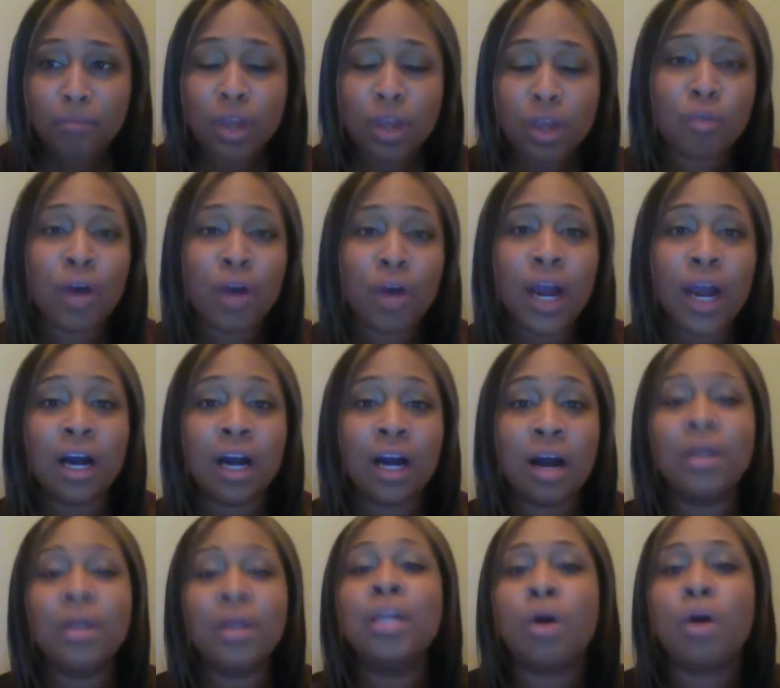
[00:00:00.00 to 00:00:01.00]
right,
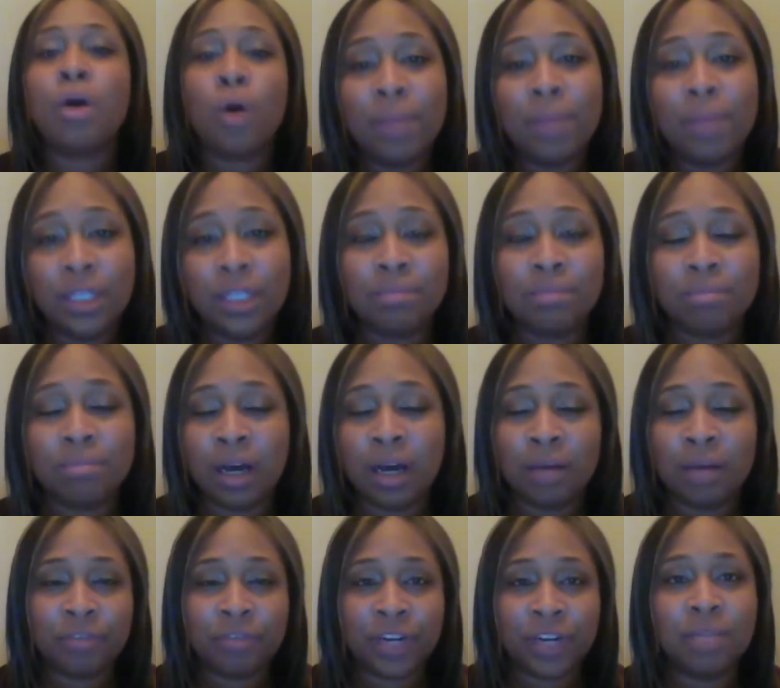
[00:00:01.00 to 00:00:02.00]
and
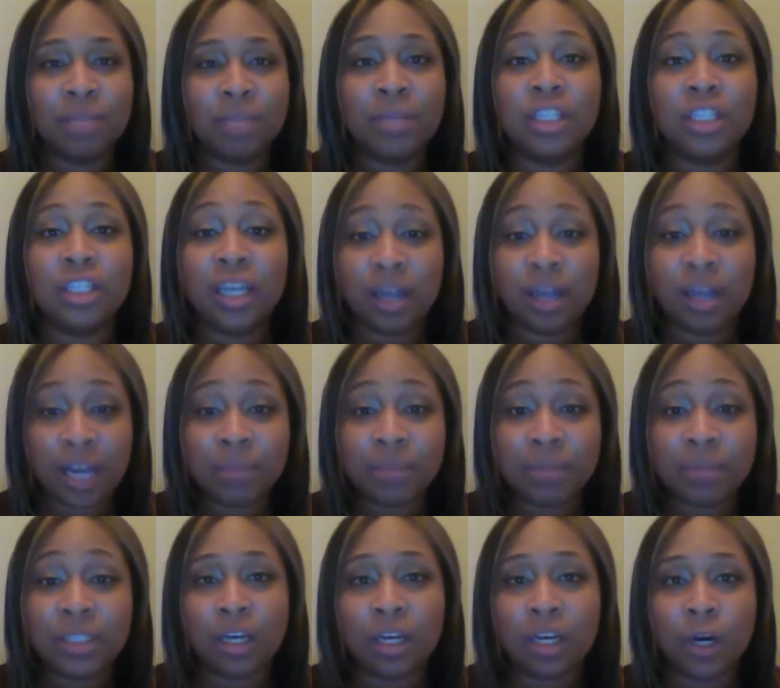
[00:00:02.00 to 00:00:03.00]
I forgot to mention that I
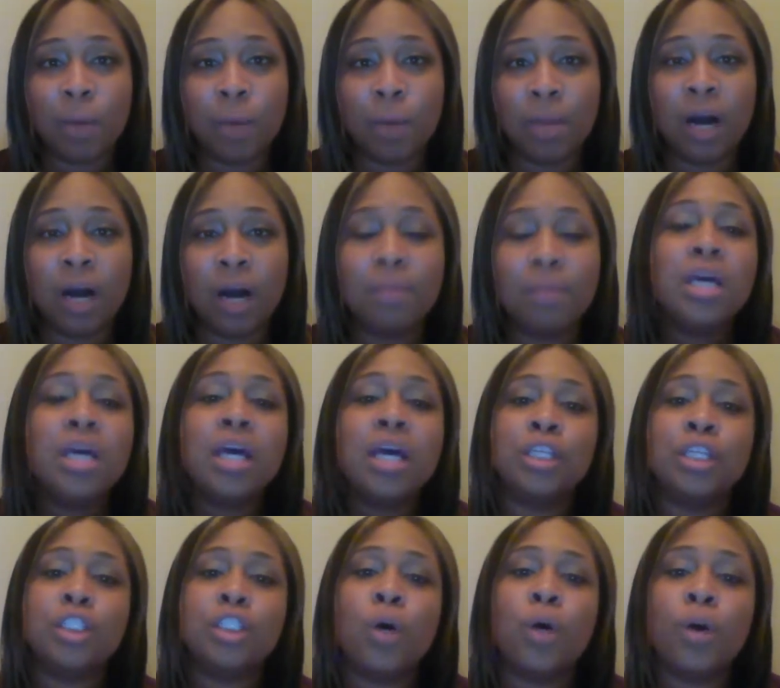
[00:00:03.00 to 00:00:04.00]
am a stay-at-home mom.
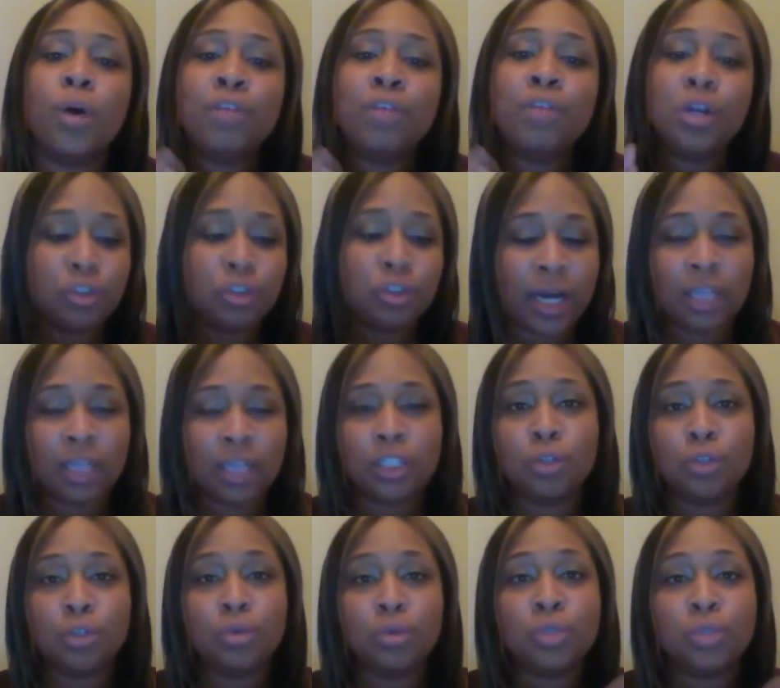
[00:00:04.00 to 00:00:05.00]
And so if you're trying
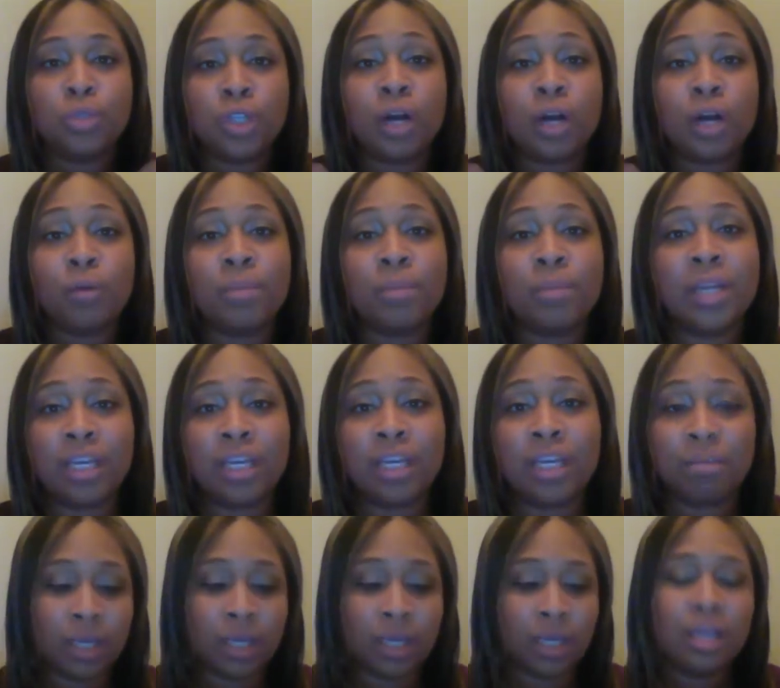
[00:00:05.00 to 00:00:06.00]
to target women
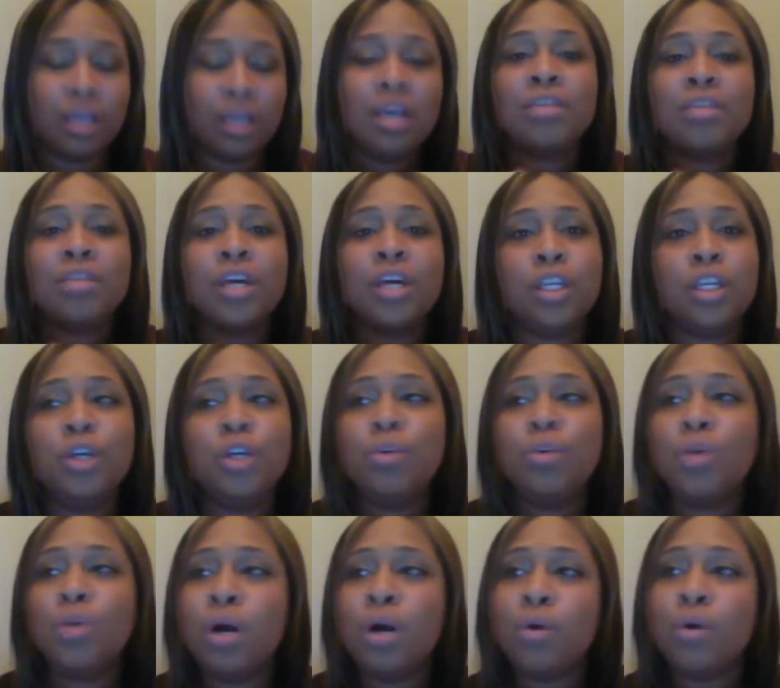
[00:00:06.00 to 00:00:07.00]
like me, then
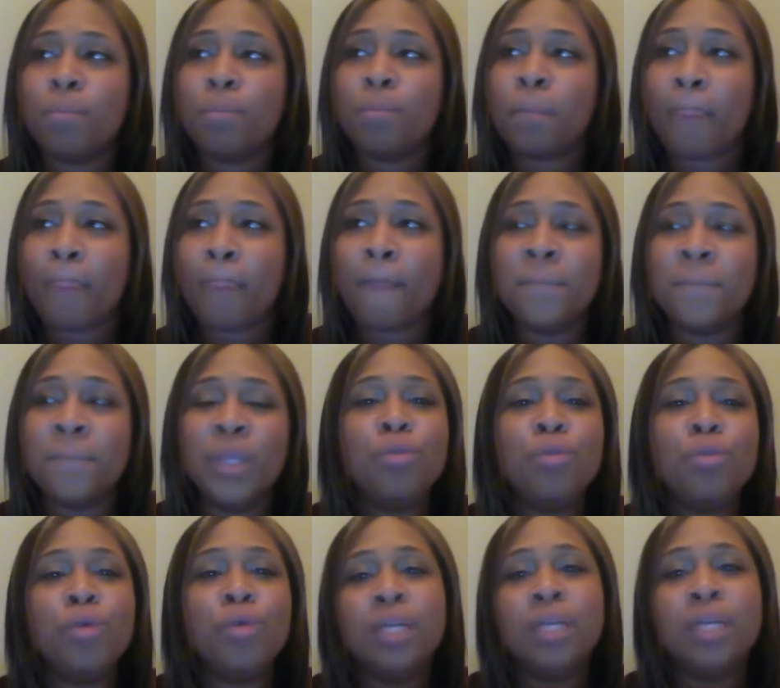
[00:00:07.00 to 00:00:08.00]
you
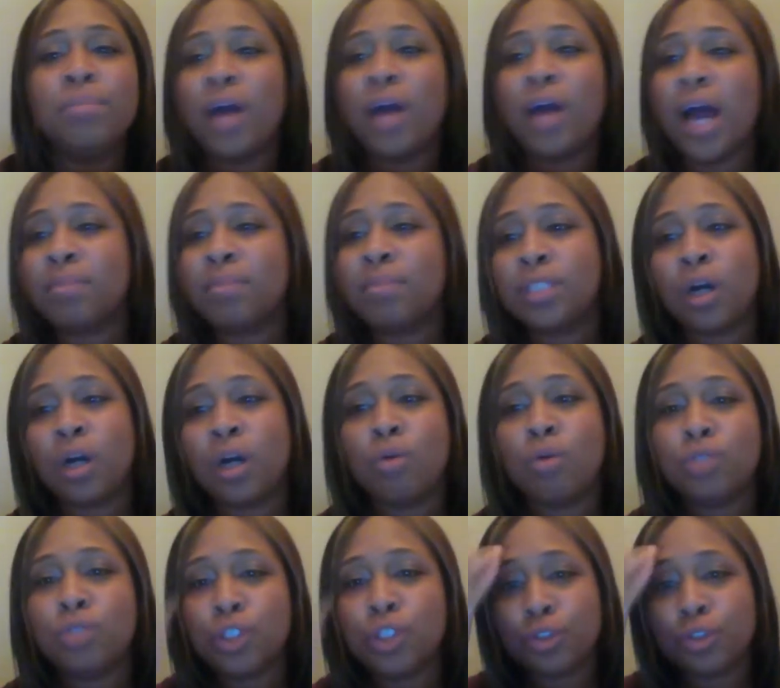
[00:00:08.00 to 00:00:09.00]
wouldn't perhaps
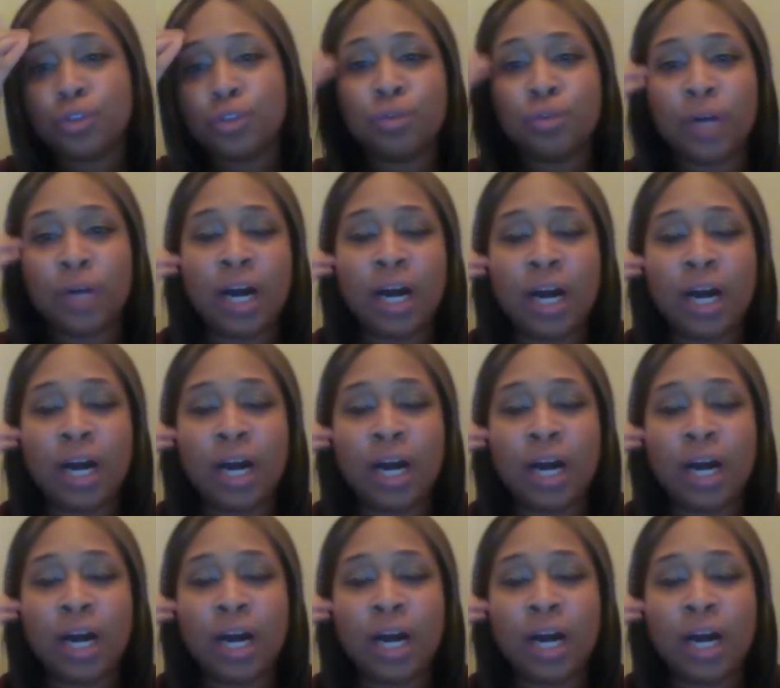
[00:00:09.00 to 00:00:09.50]
go to